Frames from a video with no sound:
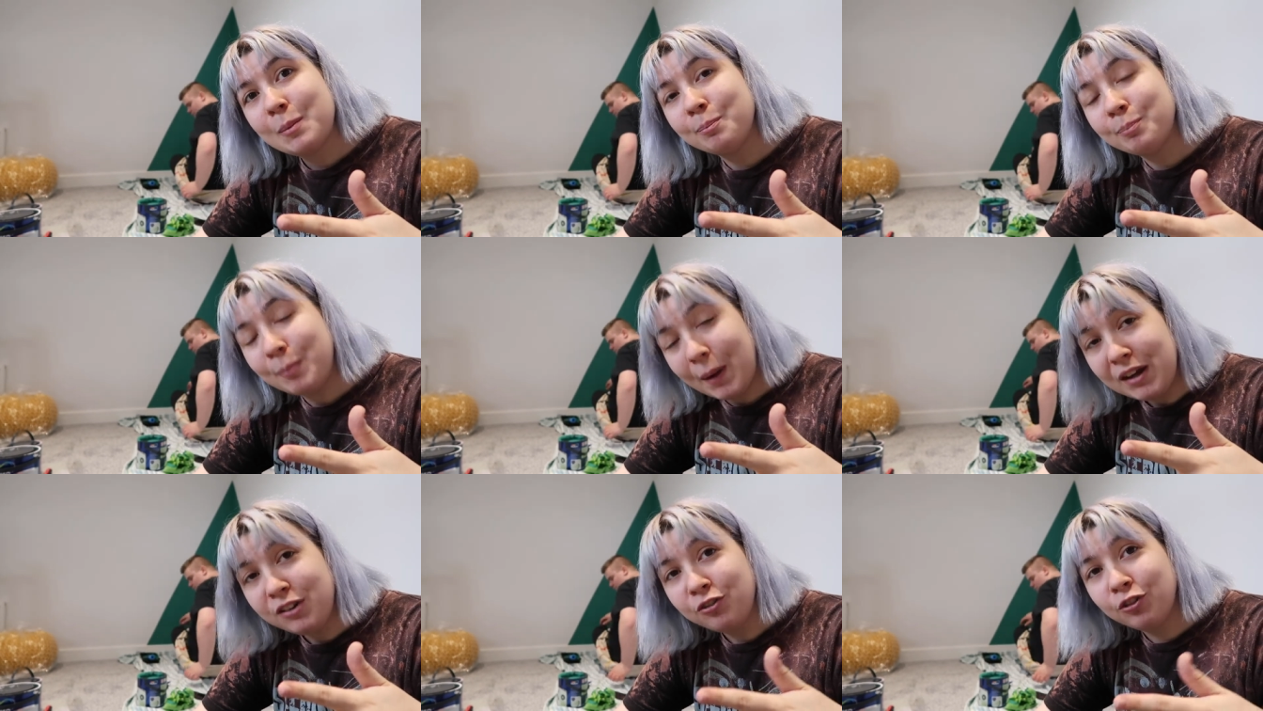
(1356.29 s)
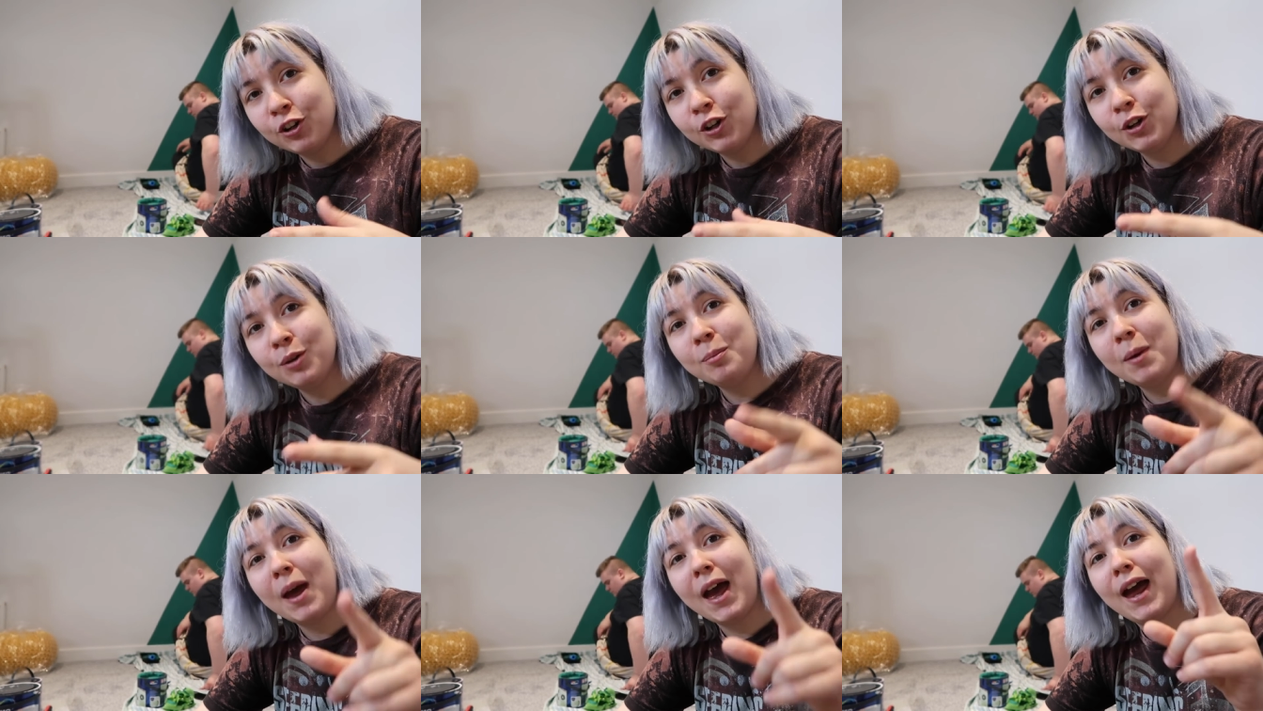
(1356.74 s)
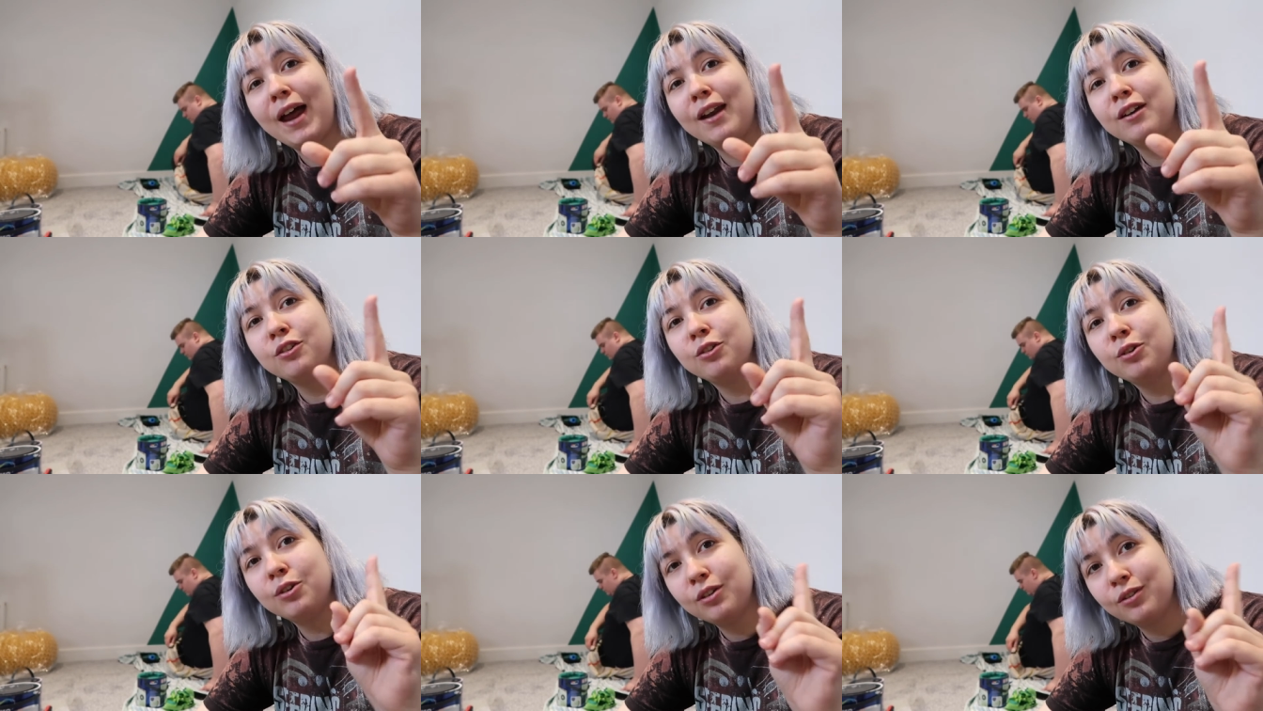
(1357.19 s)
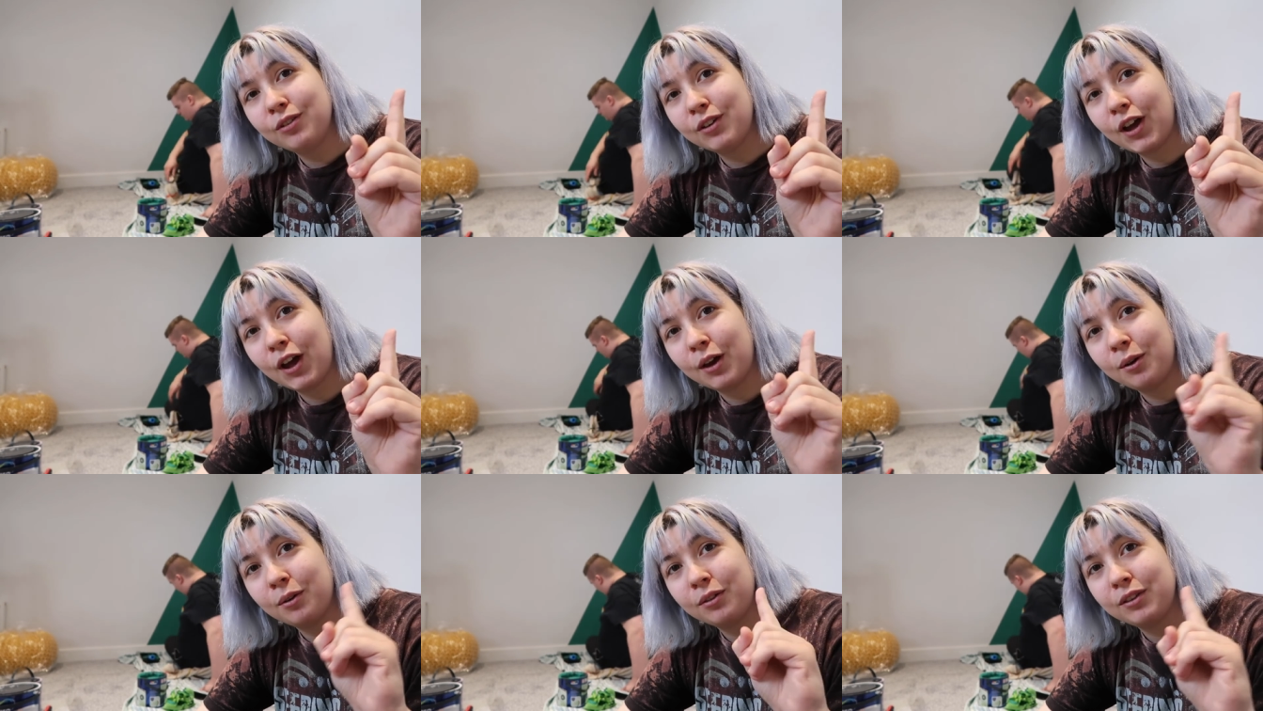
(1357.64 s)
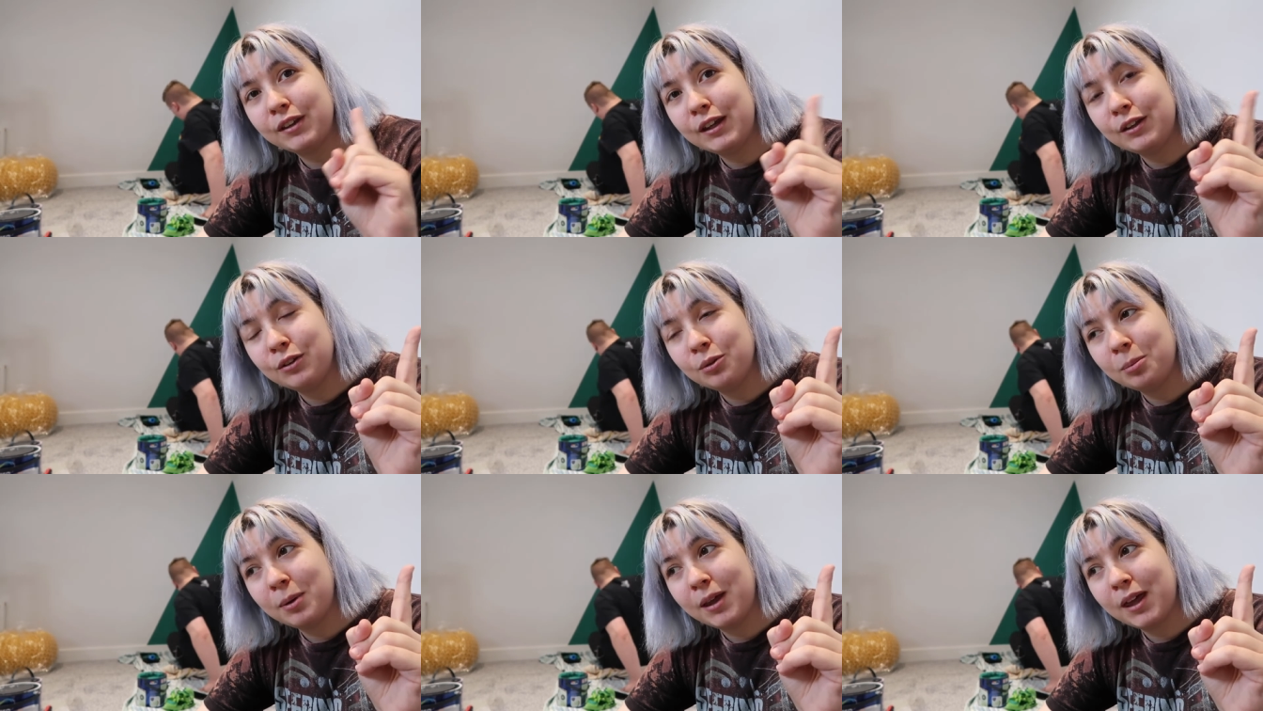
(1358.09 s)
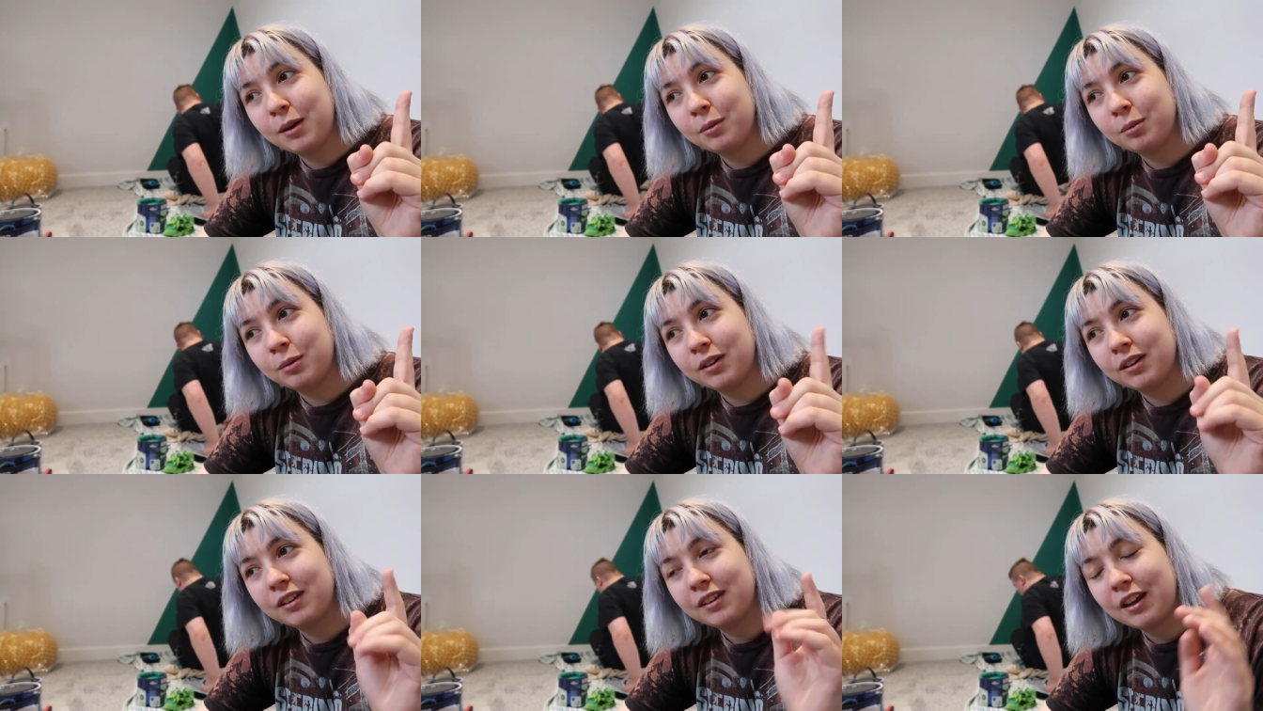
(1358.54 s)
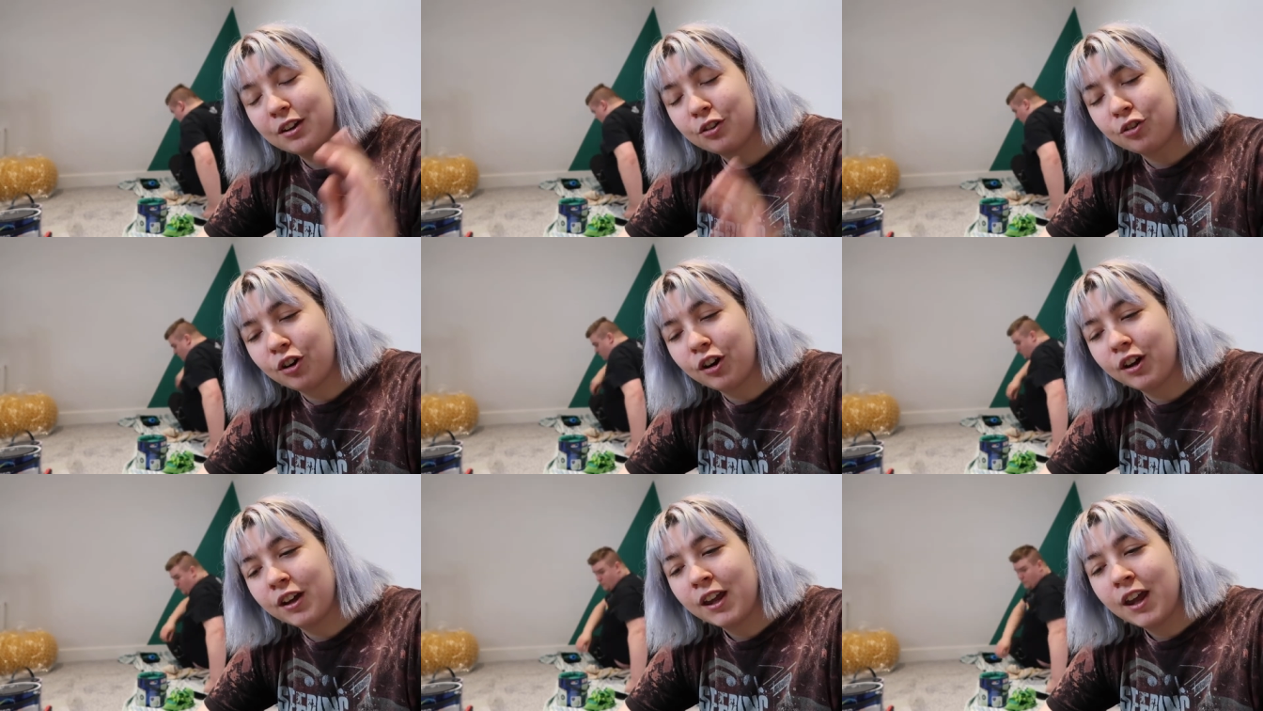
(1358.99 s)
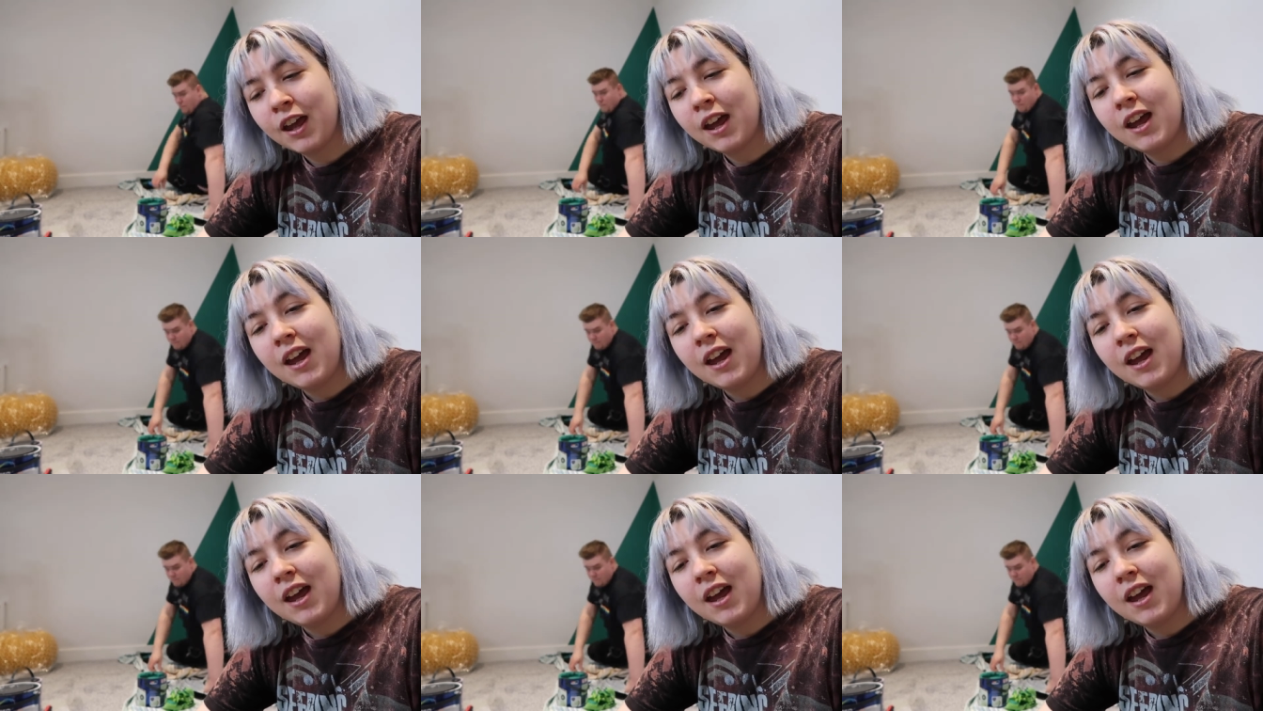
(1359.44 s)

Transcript: bedroom and do another coat on these up here once they're dry.